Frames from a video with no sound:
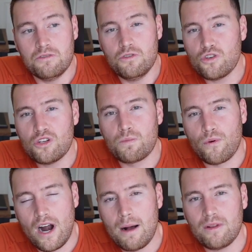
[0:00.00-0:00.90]
you could
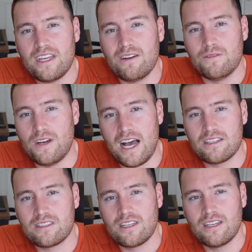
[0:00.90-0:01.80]
probably
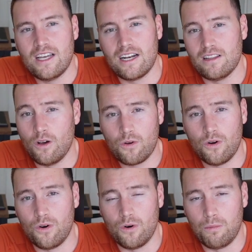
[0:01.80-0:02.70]
invest in a
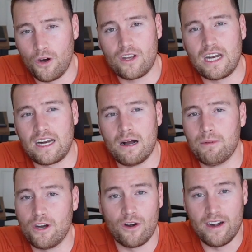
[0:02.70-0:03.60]
local marketing
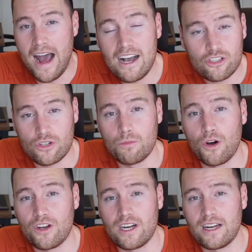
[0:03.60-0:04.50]
company or a national
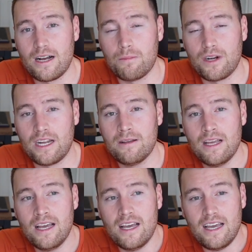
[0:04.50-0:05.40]
marketing company
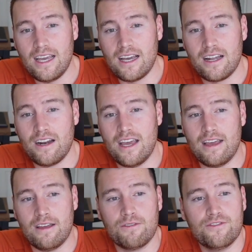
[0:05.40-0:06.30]
and
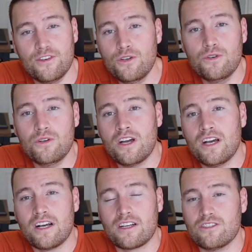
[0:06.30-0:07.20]
a food
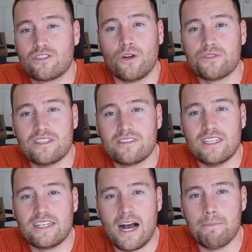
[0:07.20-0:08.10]

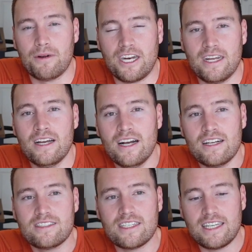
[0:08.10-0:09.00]
consultancy company
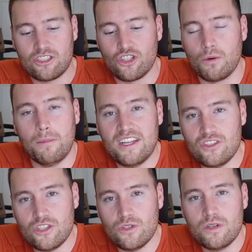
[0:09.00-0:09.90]
to get your
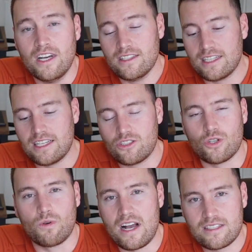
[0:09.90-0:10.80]
menu, to get
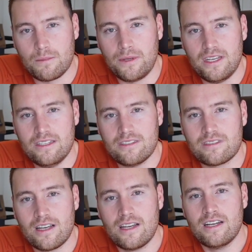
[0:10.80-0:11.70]
your
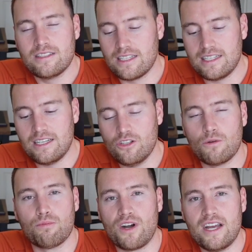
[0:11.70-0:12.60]
recipes, to get your
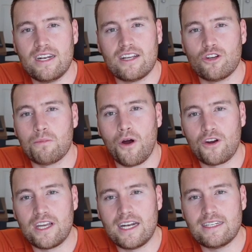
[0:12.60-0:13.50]
branding and your
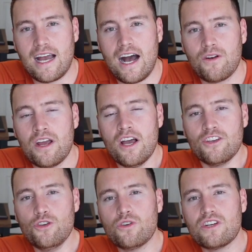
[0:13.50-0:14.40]
marketing down.
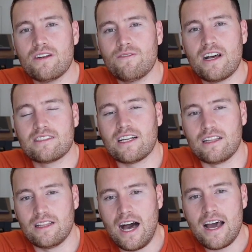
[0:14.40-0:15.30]
You could invest a
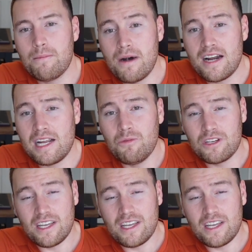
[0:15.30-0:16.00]
lot of money with